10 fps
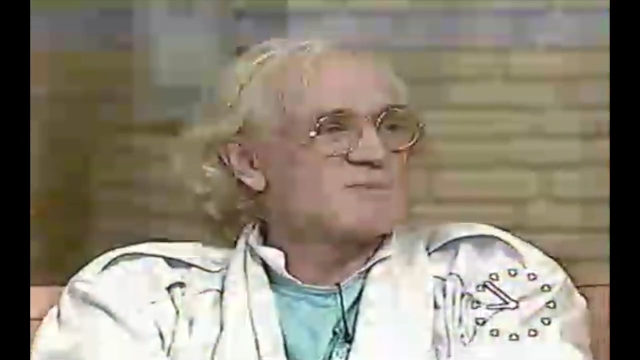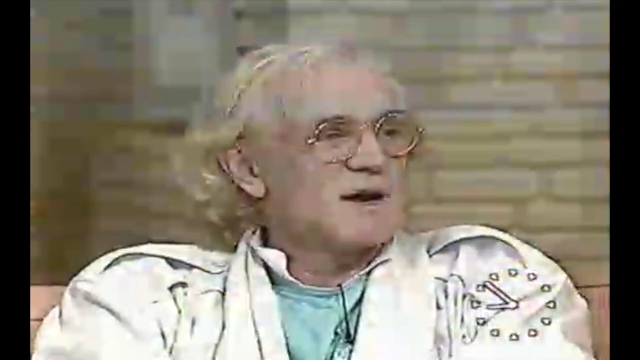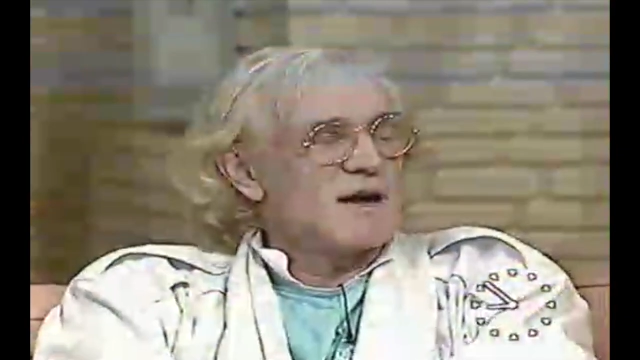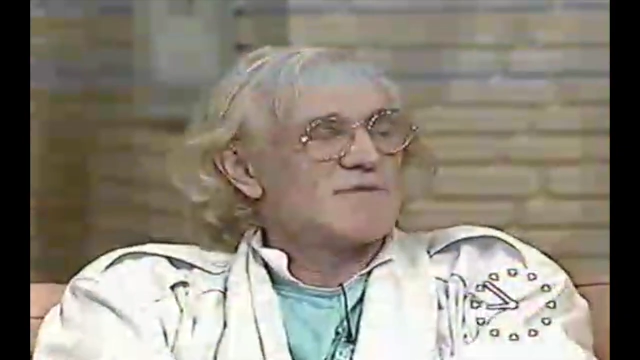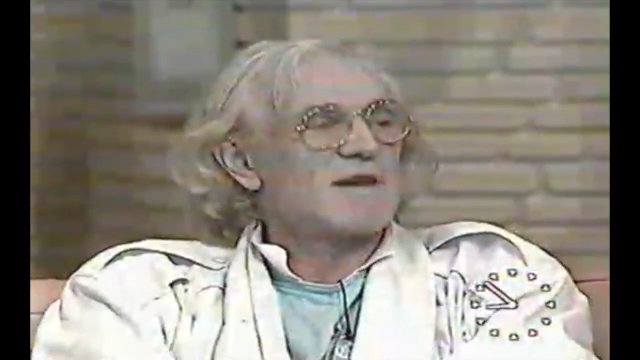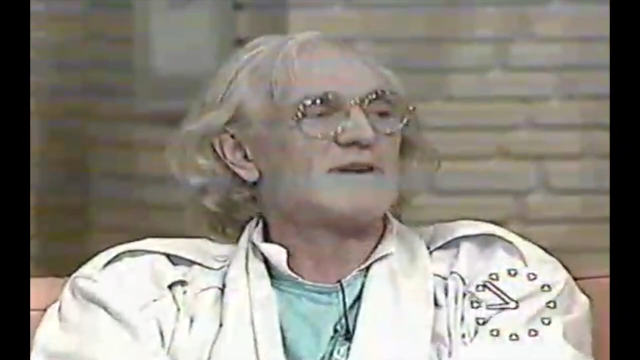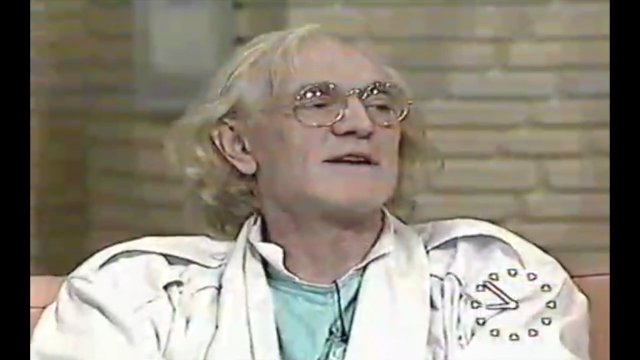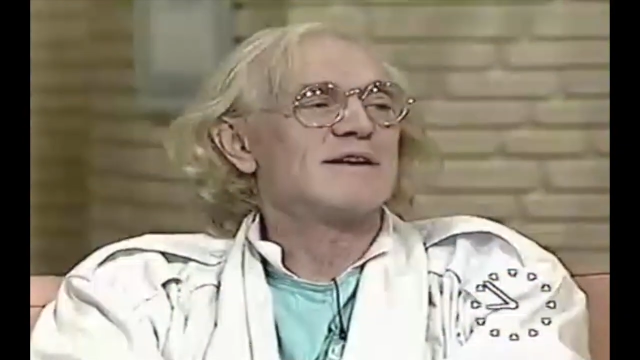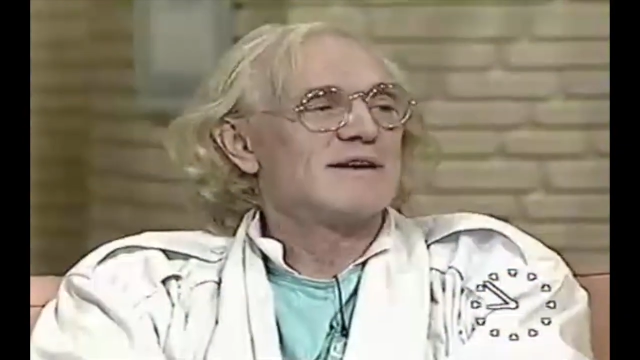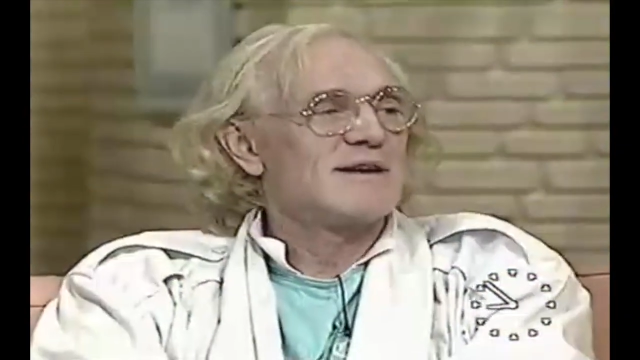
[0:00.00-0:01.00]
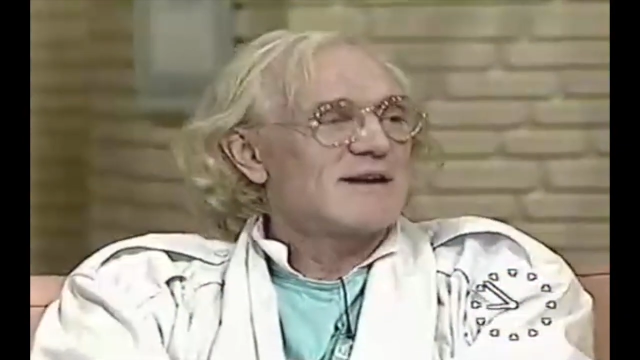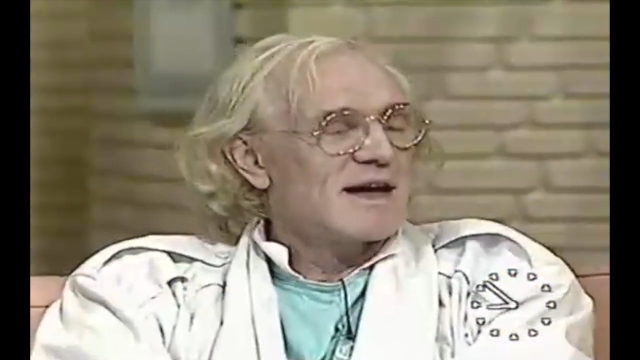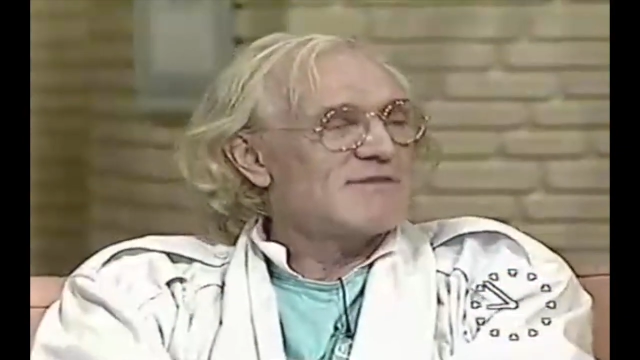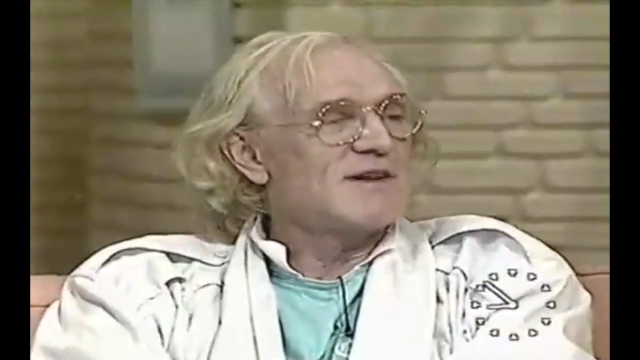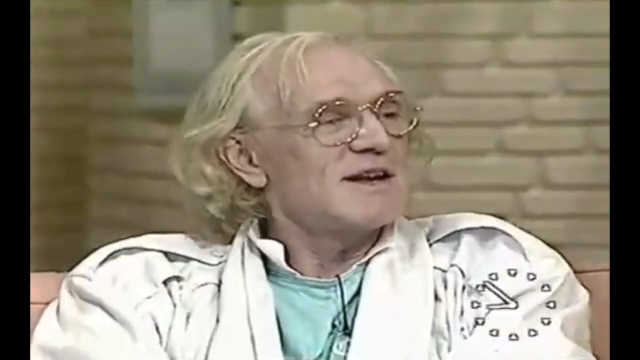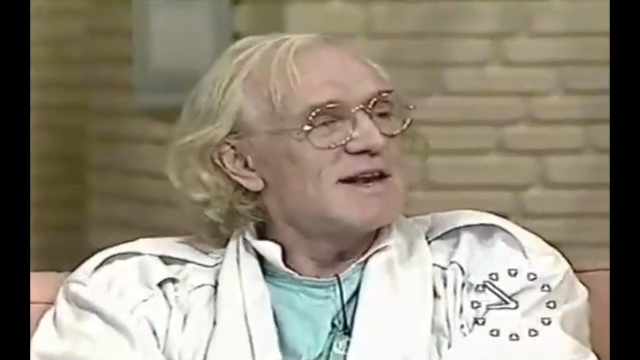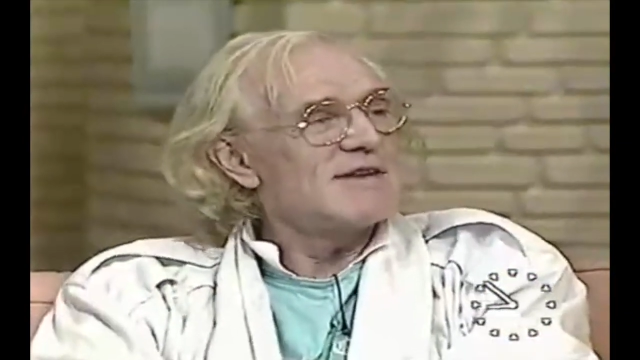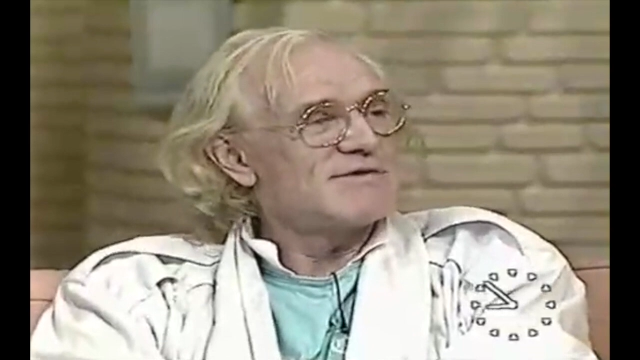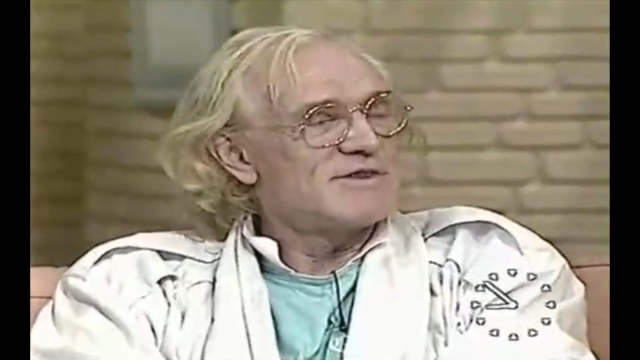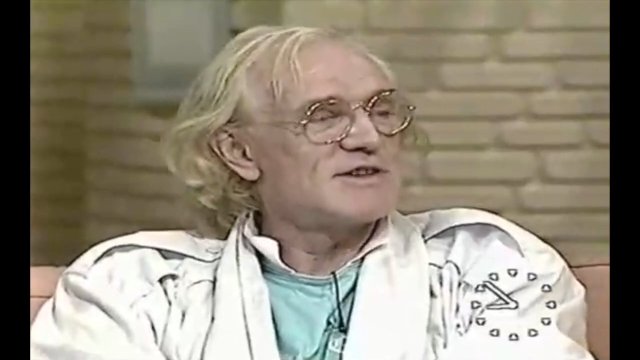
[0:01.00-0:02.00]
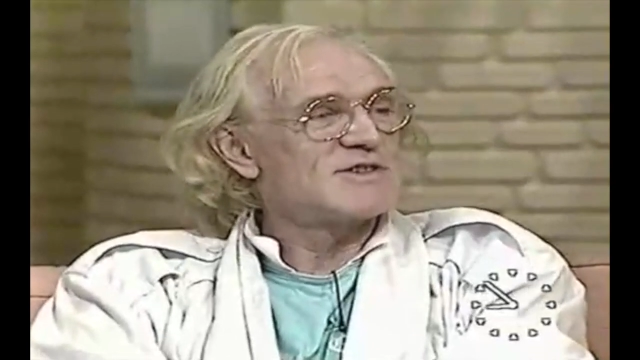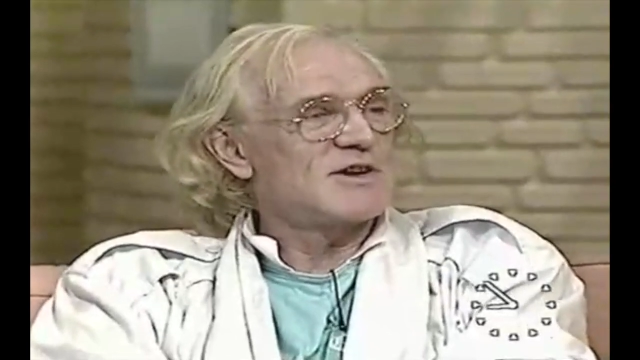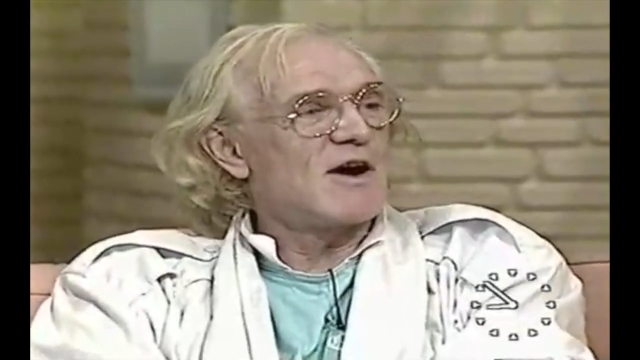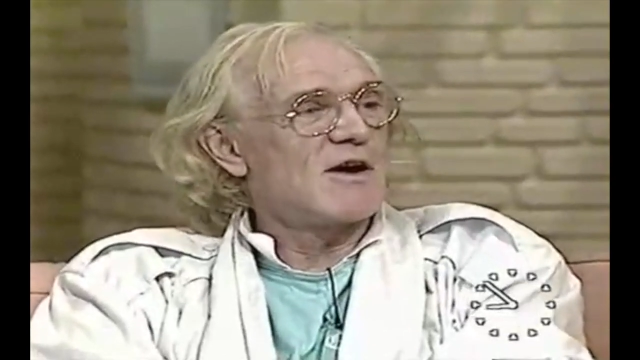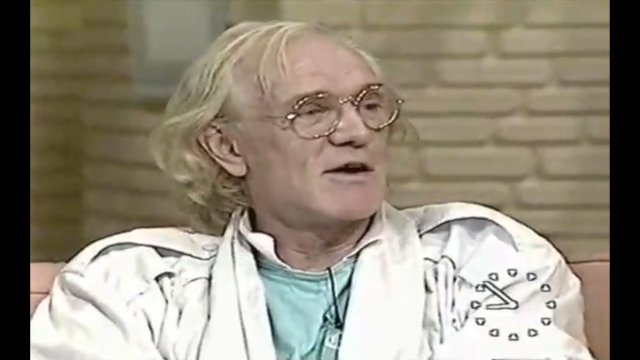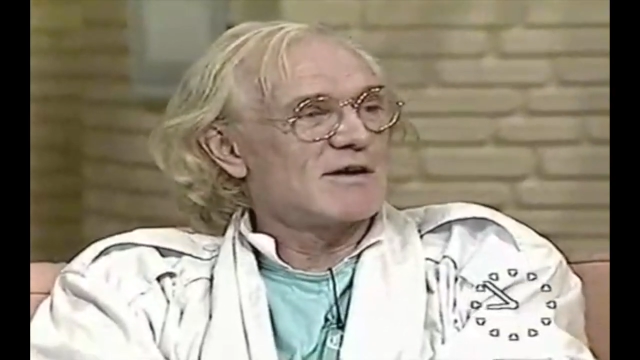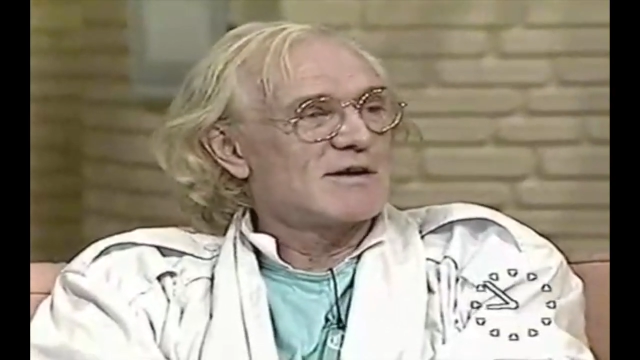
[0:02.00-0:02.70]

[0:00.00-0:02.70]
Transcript: my life, having, having lived this long,